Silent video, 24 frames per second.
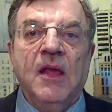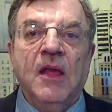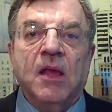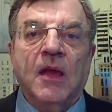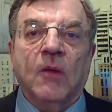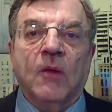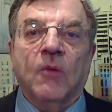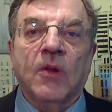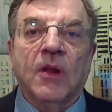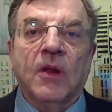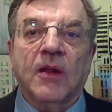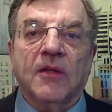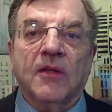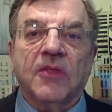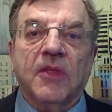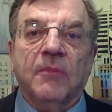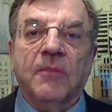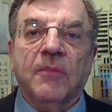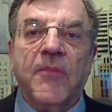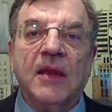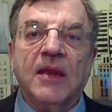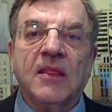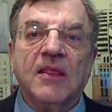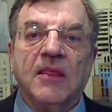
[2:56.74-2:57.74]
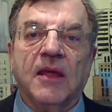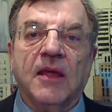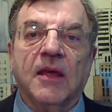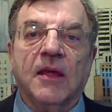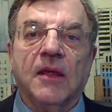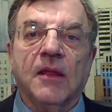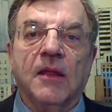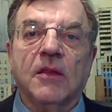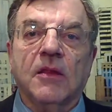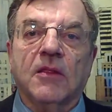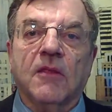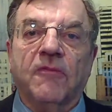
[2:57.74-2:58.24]
Well, the main
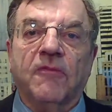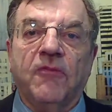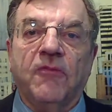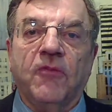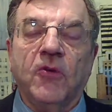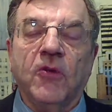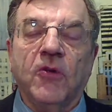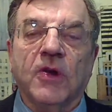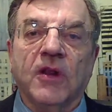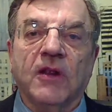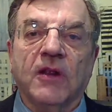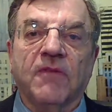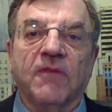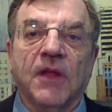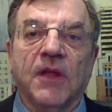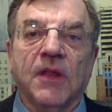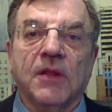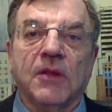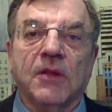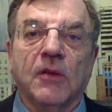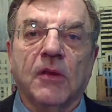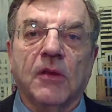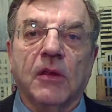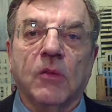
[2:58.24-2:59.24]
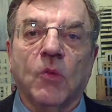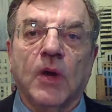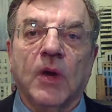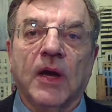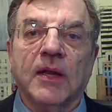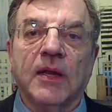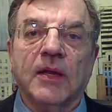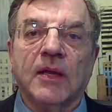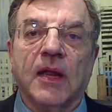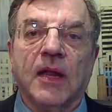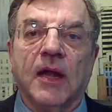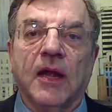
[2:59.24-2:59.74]
things that the foreign investors
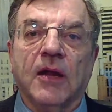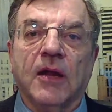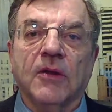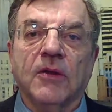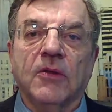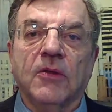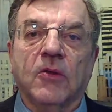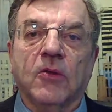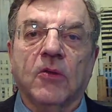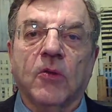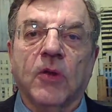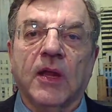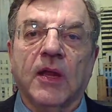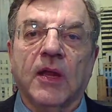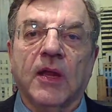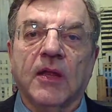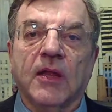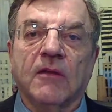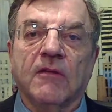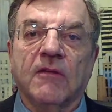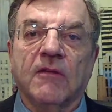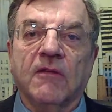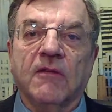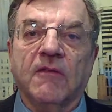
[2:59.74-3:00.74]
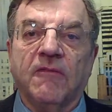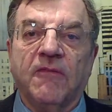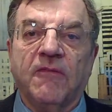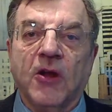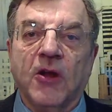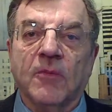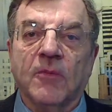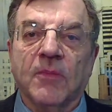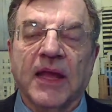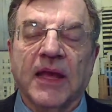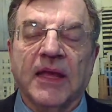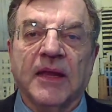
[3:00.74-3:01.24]
want are Ukrainian
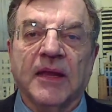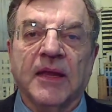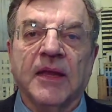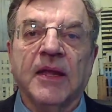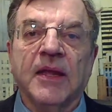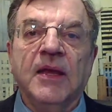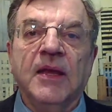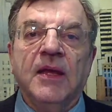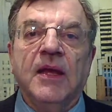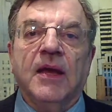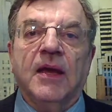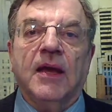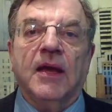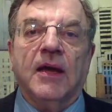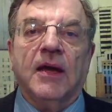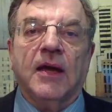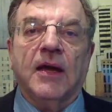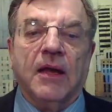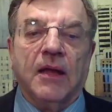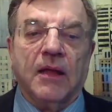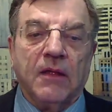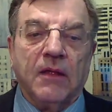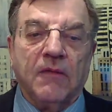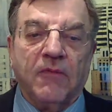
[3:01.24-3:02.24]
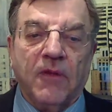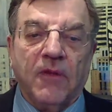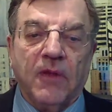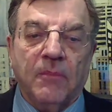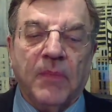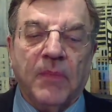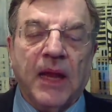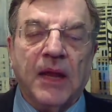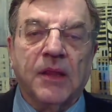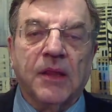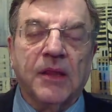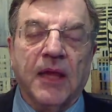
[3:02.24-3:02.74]
farmland. Uh,
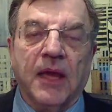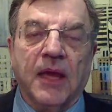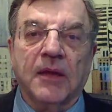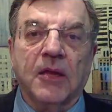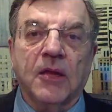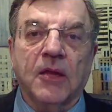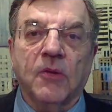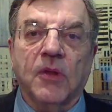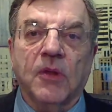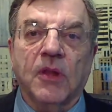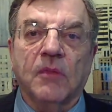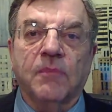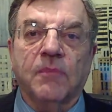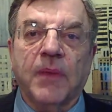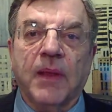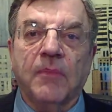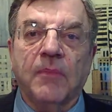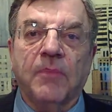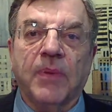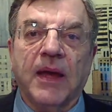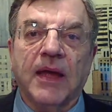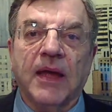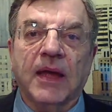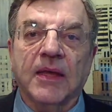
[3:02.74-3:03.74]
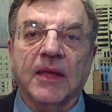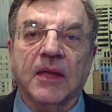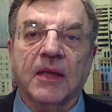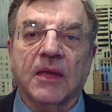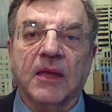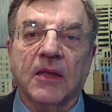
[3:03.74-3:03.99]
Monsanto has been buying into